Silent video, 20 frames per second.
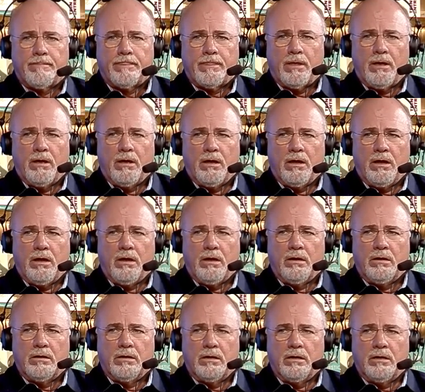Right.
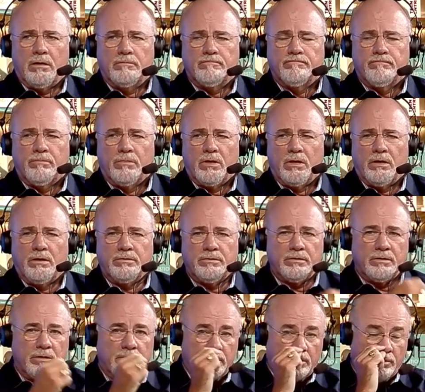And, um, eh,
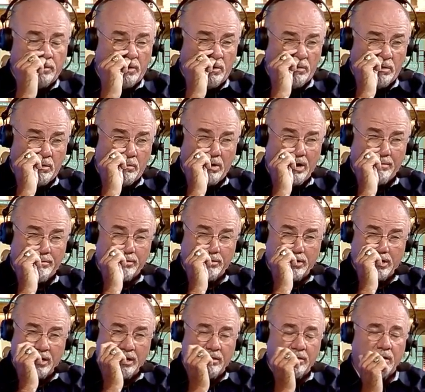you know, the only way I'm
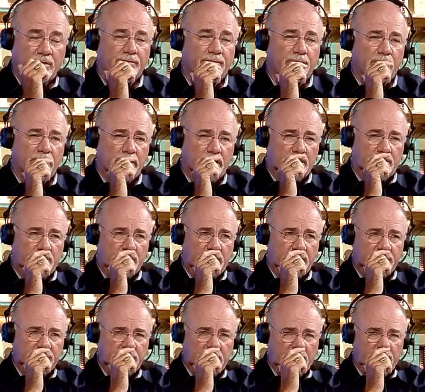doing anything for him
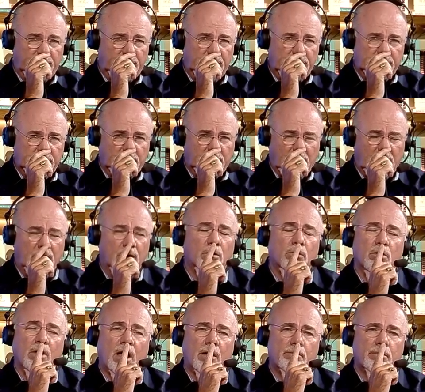is if he's on a
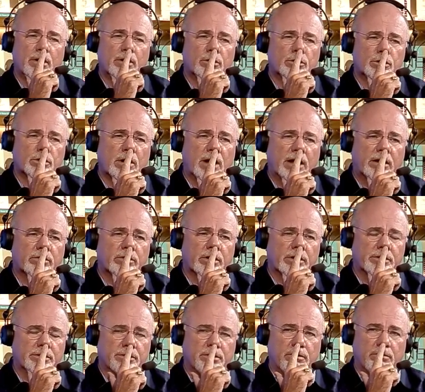whole lot better track than
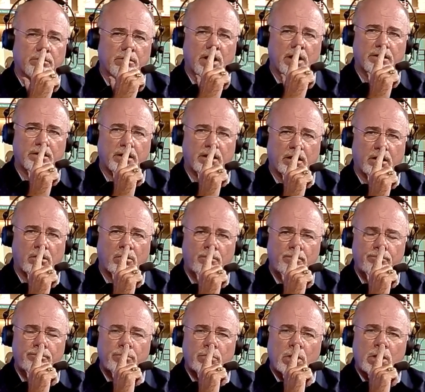he's on right now.
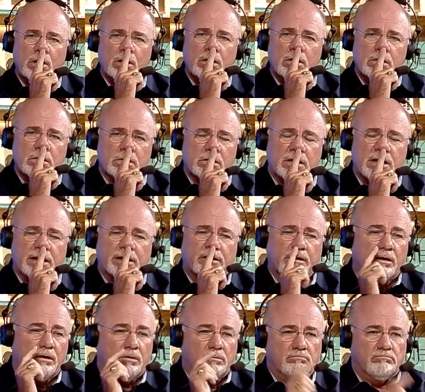Like,
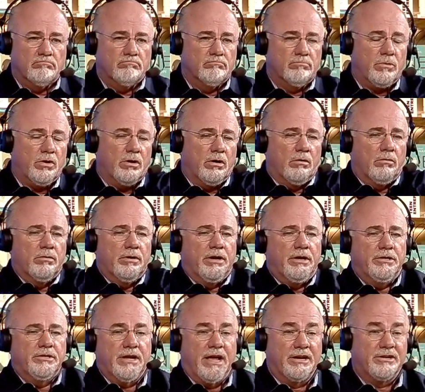um, you know,
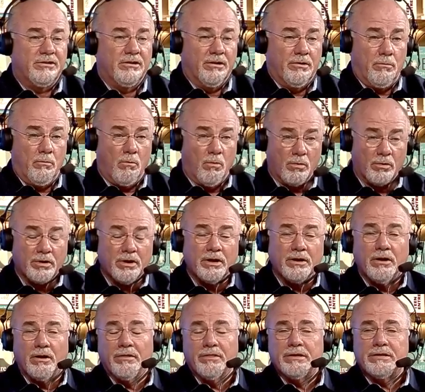he's actually
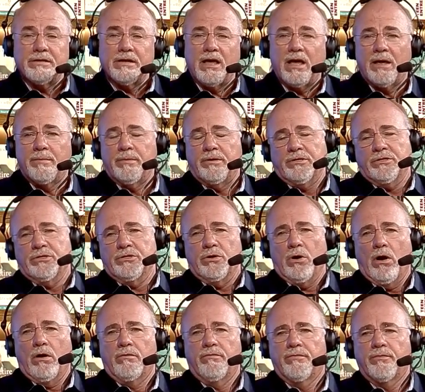working all the time. He's
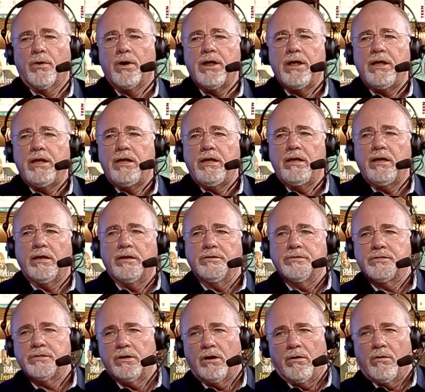drug free.
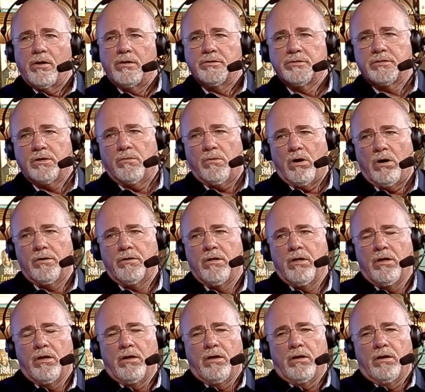He's, you know, and so on.
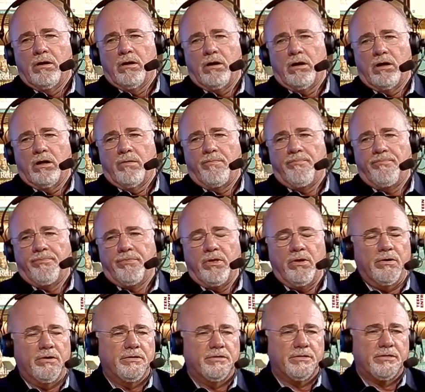Um,
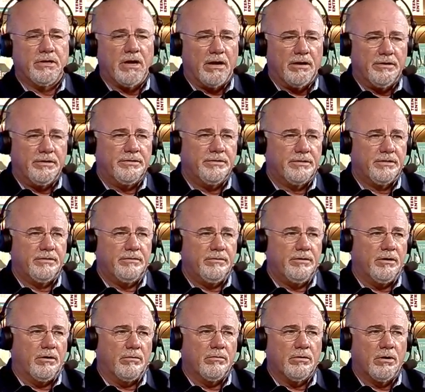right. He's got, he's,
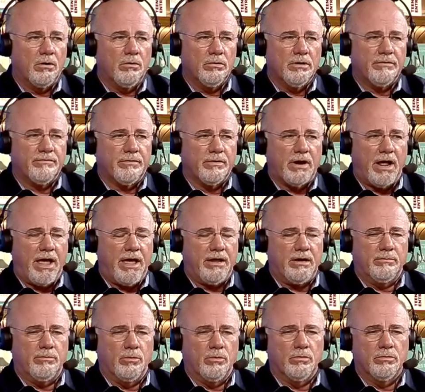you know, whole different
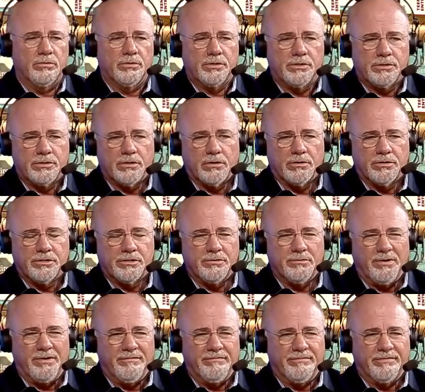animal starts
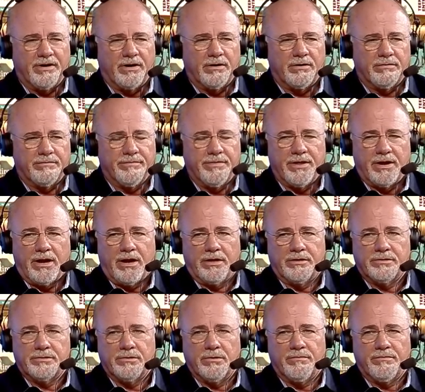to evolve than
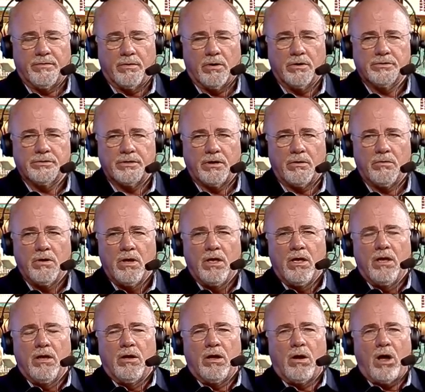has so far. So
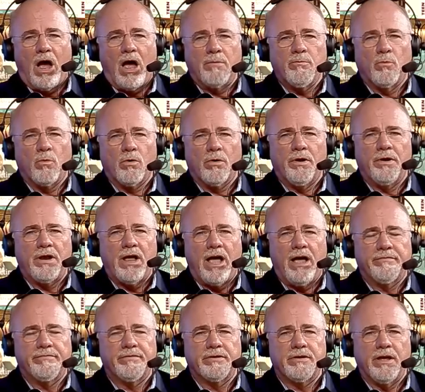I'm worried I
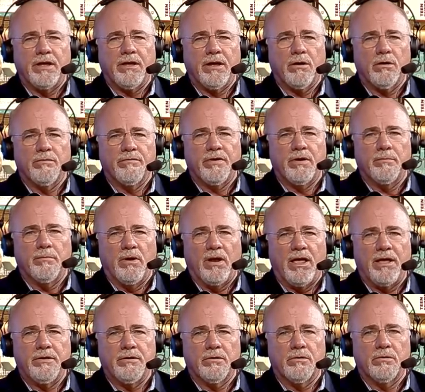have to take care of him
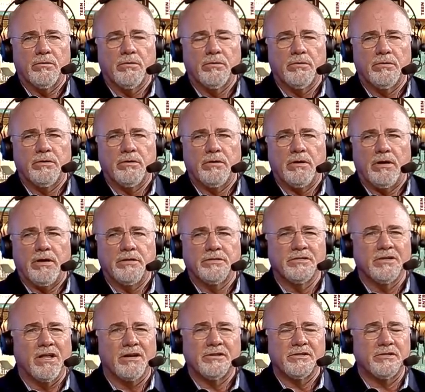later
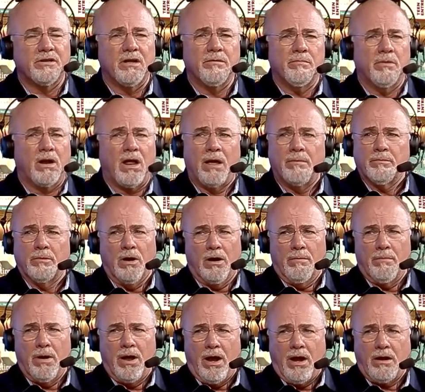is not a statement I'm going
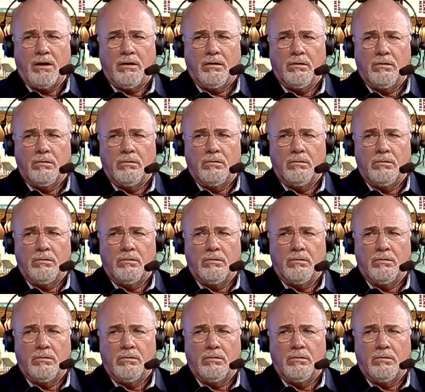to make.